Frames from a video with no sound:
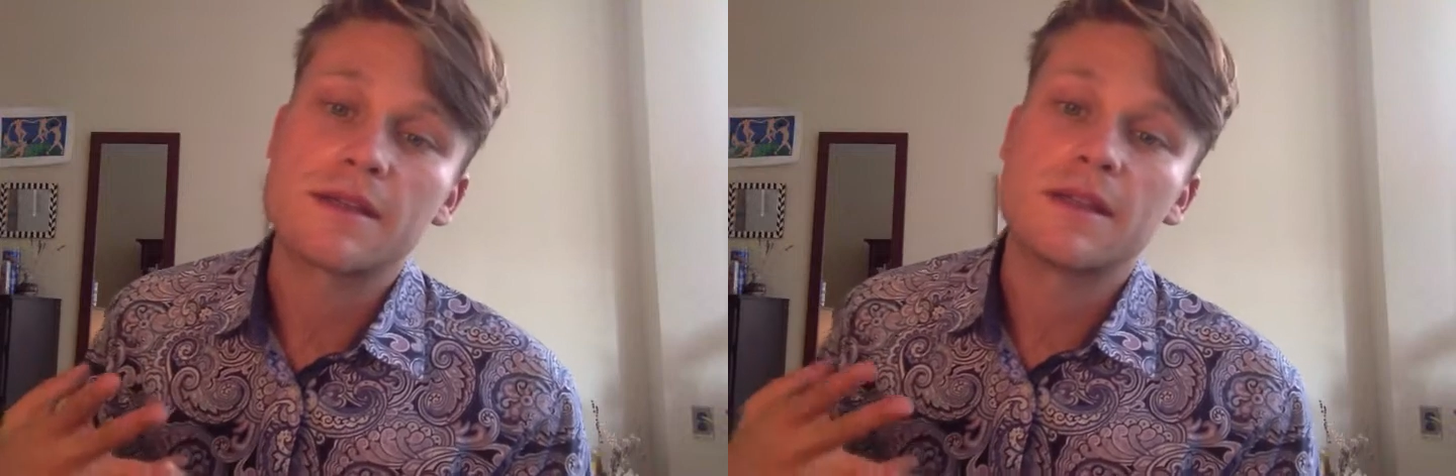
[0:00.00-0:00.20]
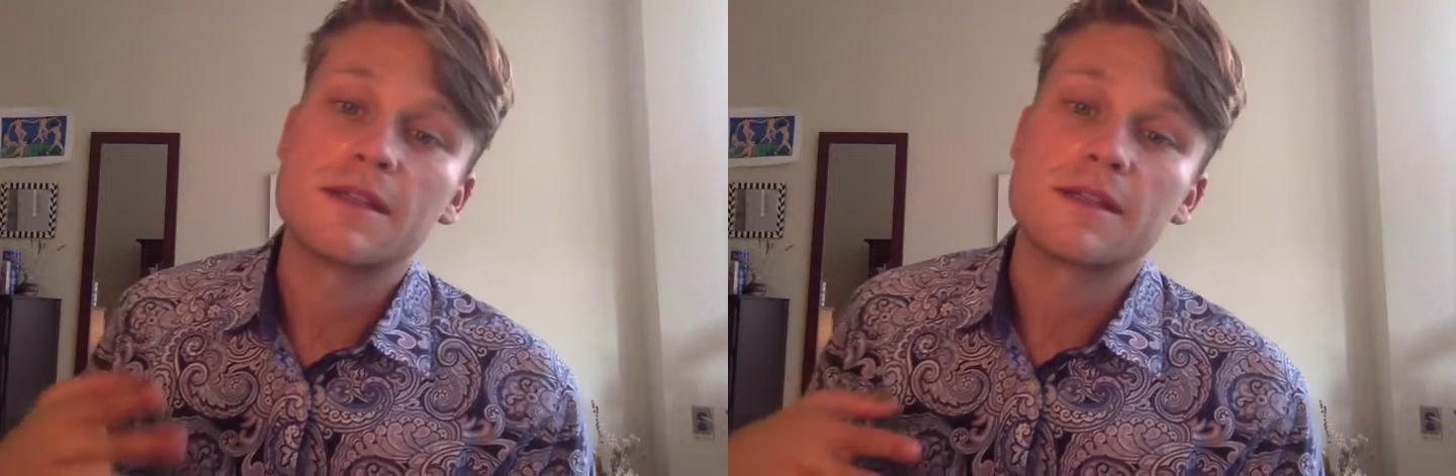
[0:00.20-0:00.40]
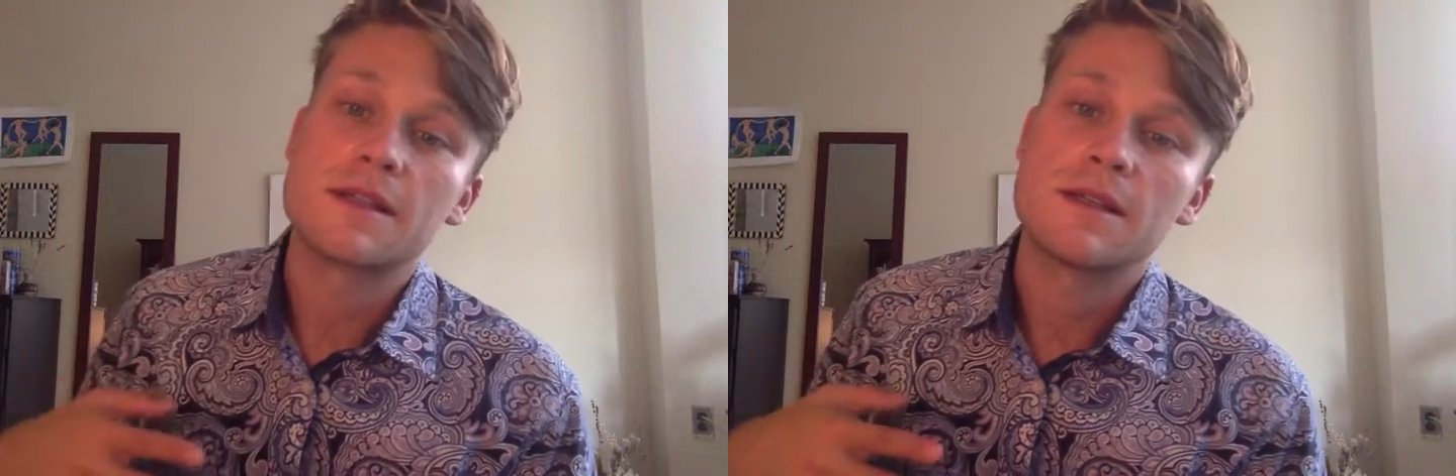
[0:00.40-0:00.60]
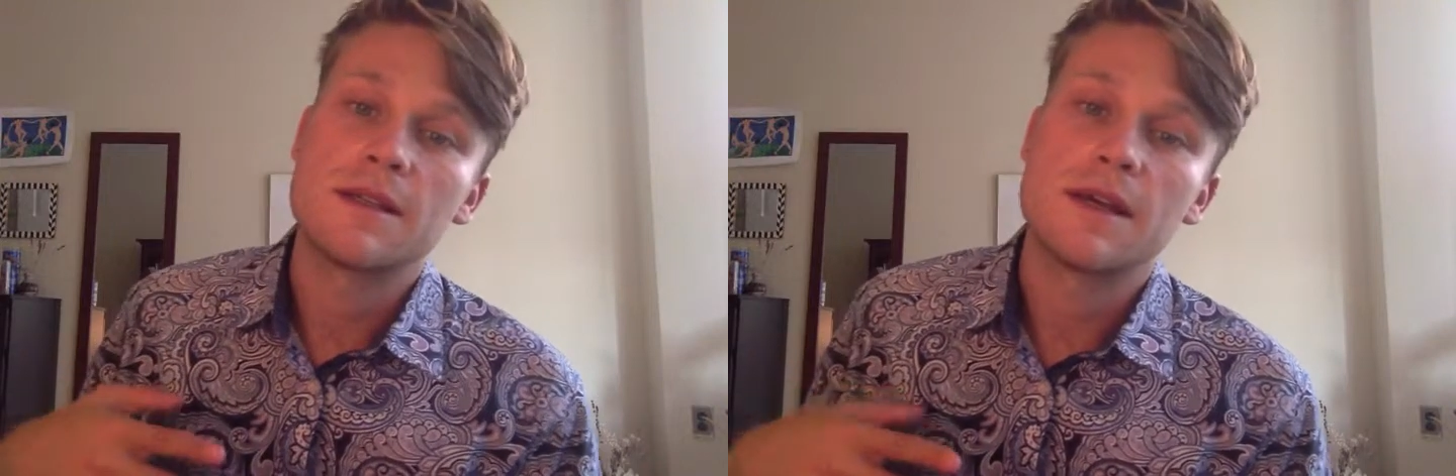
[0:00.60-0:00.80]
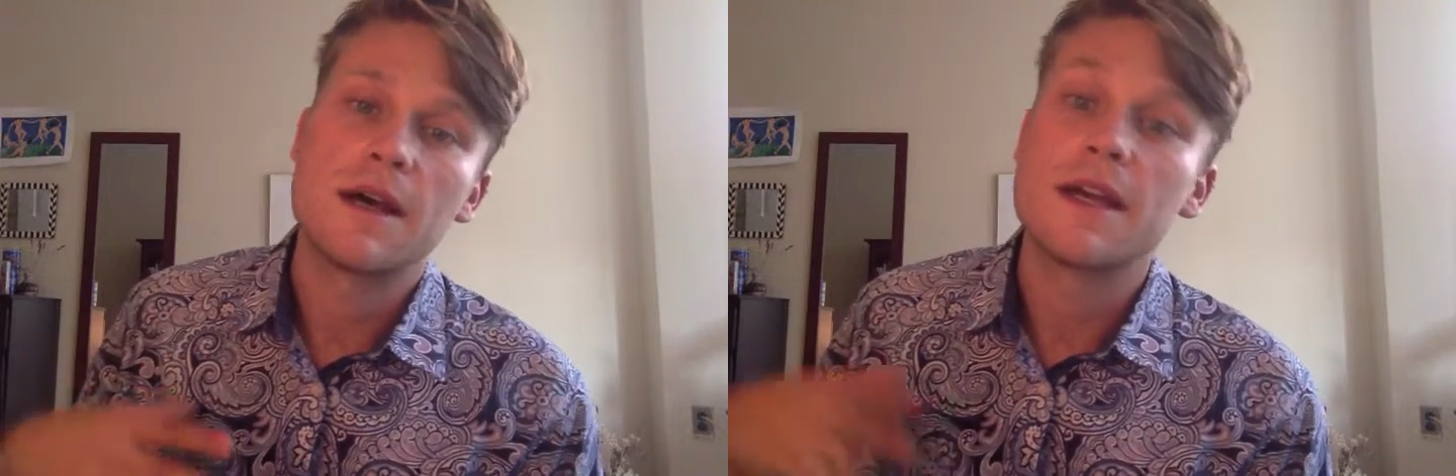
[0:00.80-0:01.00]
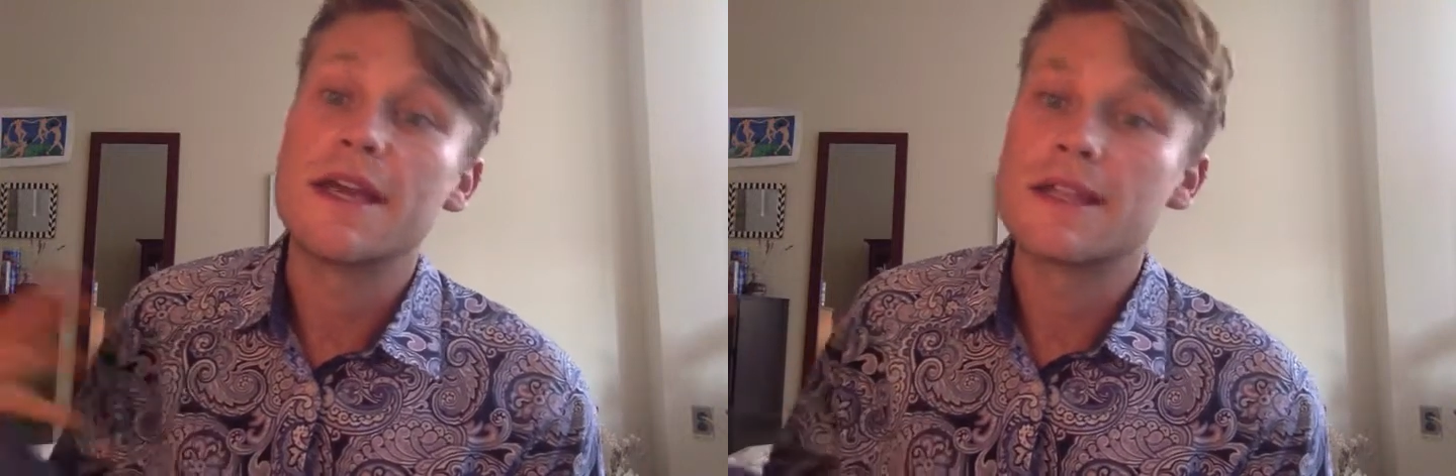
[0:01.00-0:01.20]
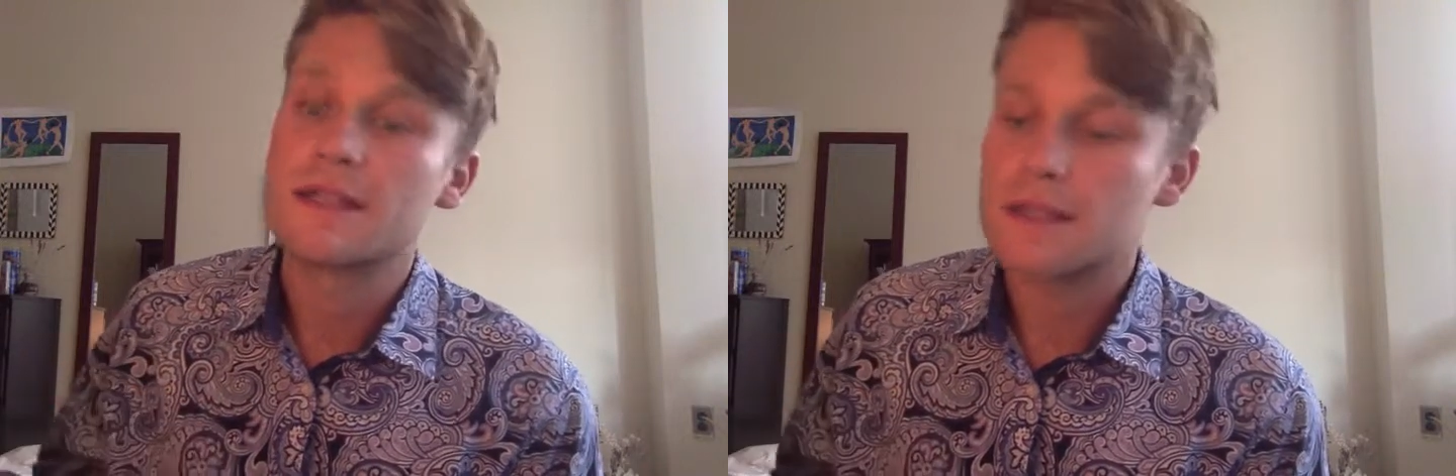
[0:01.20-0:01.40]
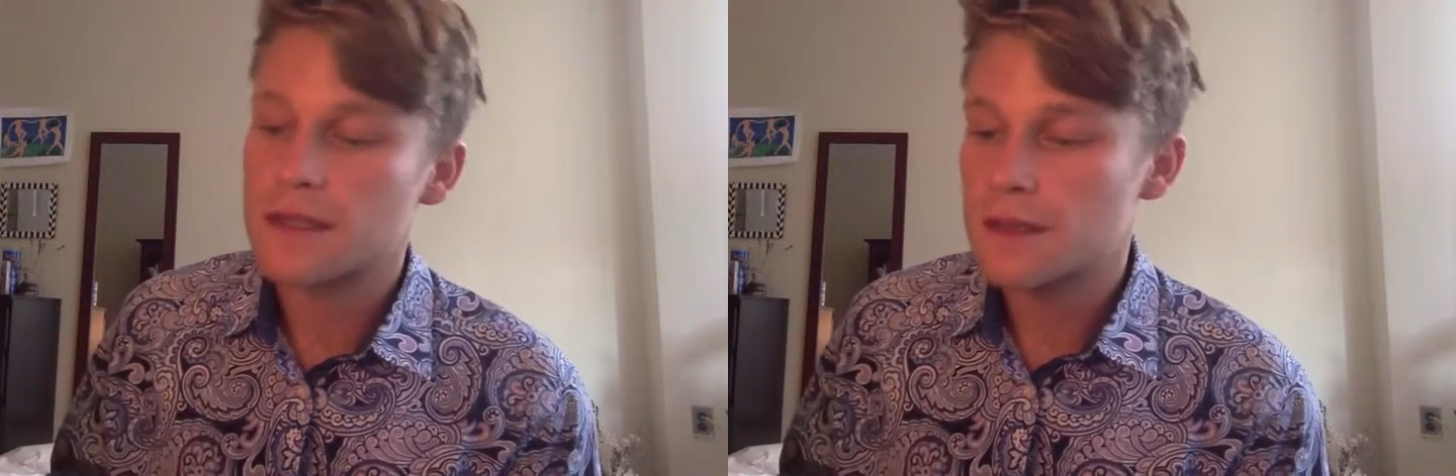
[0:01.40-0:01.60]
is
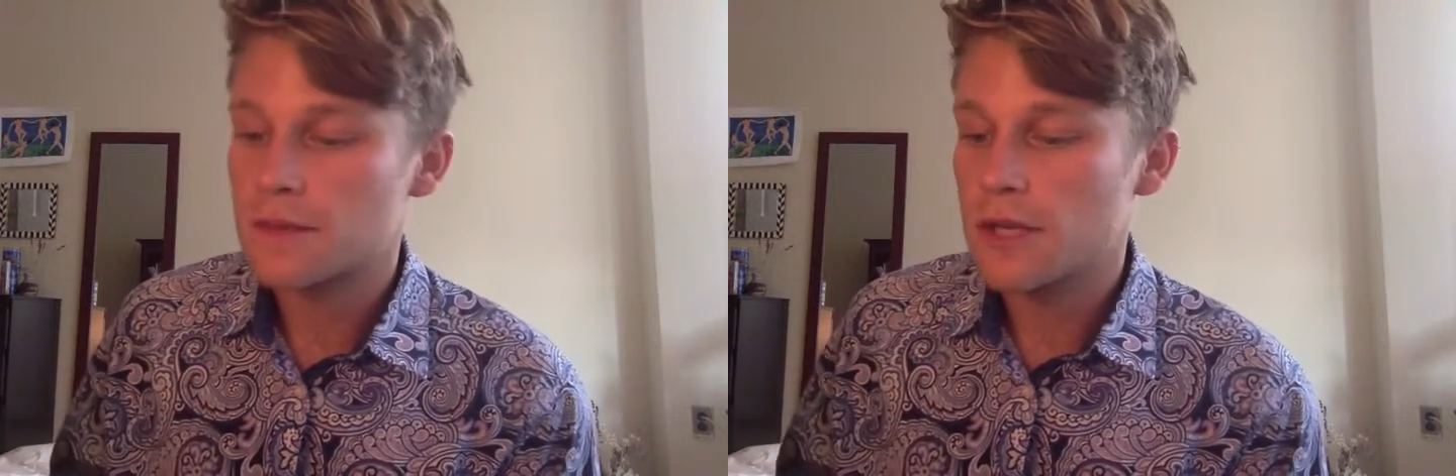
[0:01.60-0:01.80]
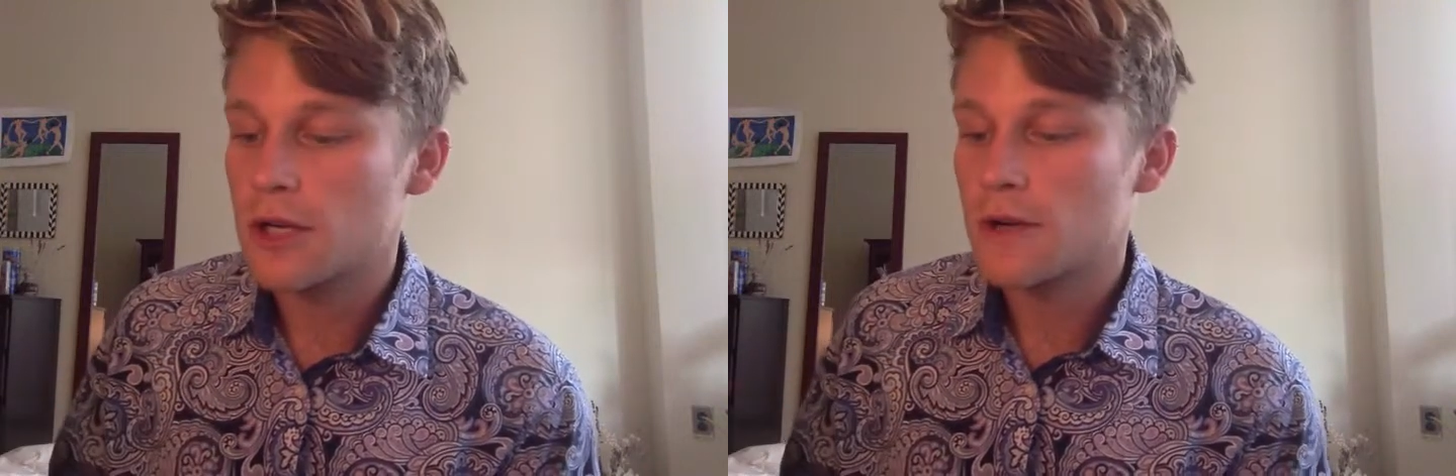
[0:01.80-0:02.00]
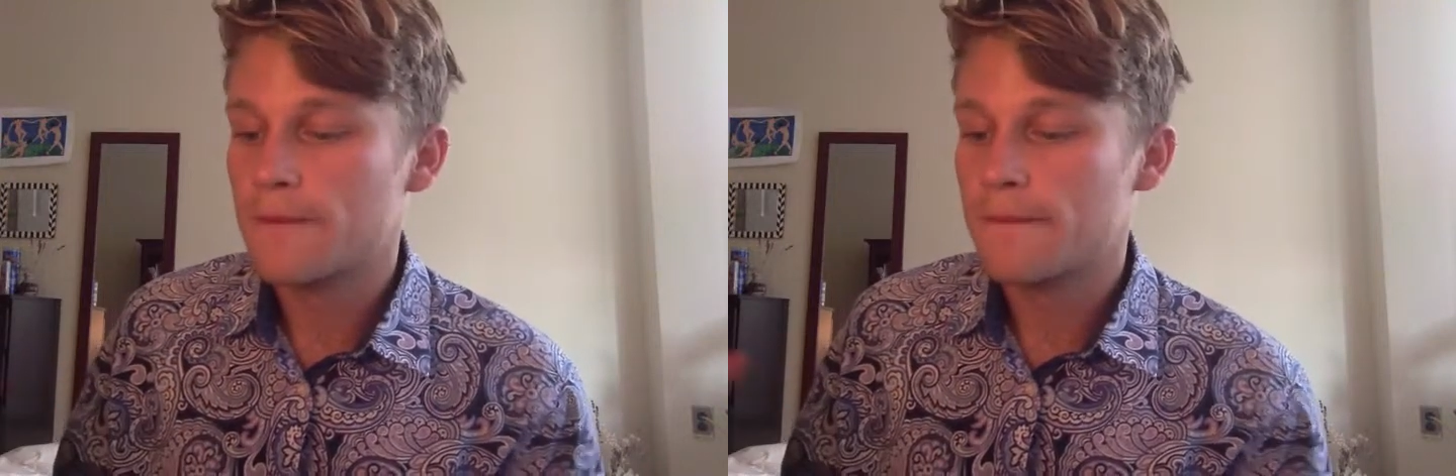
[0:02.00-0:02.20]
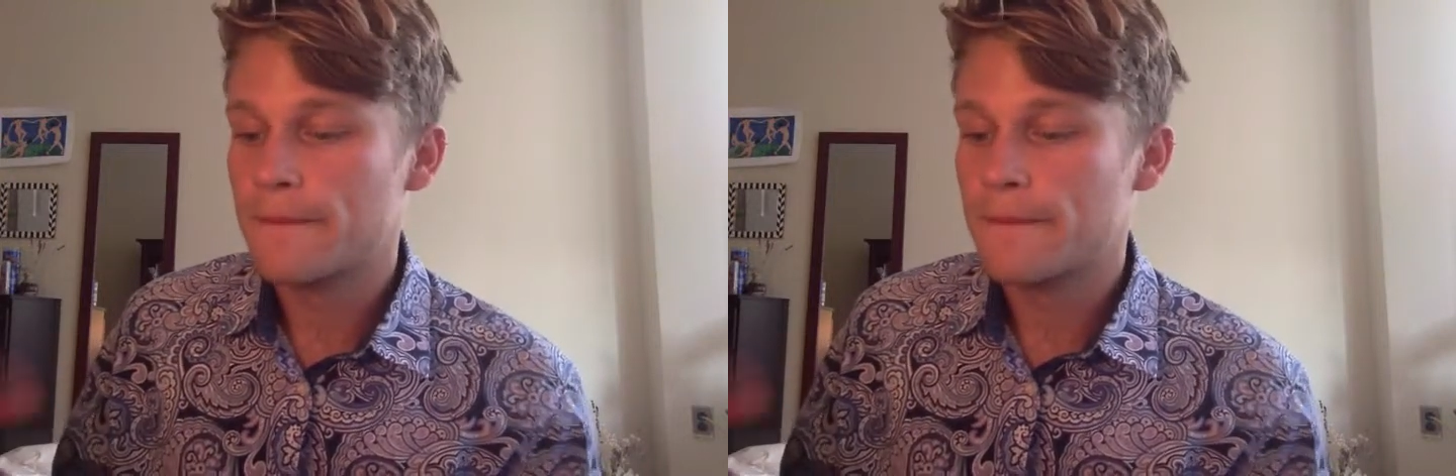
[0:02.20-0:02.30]
against the speaker.